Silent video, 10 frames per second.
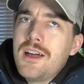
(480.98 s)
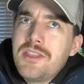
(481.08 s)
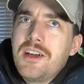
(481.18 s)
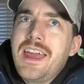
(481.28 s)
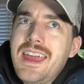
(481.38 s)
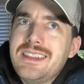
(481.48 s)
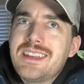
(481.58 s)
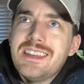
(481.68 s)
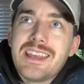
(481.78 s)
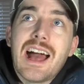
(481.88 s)
the hate
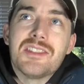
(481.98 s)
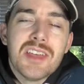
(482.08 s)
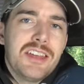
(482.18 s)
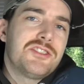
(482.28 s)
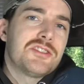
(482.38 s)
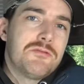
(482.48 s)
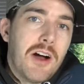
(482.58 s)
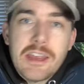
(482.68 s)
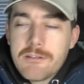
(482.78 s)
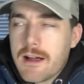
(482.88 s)
that he gets, it's just
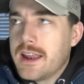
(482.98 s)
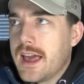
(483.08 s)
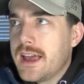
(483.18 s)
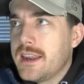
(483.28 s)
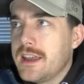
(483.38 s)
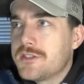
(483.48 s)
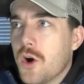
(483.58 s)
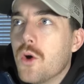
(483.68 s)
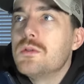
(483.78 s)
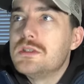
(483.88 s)
fun, right? And it's
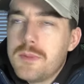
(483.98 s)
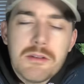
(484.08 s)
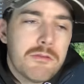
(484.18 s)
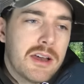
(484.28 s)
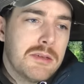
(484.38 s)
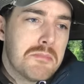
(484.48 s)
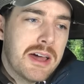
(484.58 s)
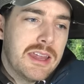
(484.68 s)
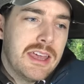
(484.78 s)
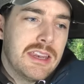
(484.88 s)
always been funny,
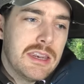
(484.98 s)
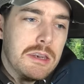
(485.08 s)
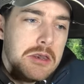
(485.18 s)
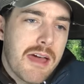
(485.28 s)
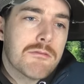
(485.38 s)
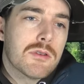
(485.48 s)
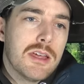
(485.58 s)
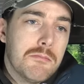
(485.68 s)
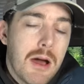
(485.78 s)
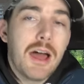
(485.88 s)
but it never,
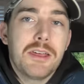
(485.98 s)
in my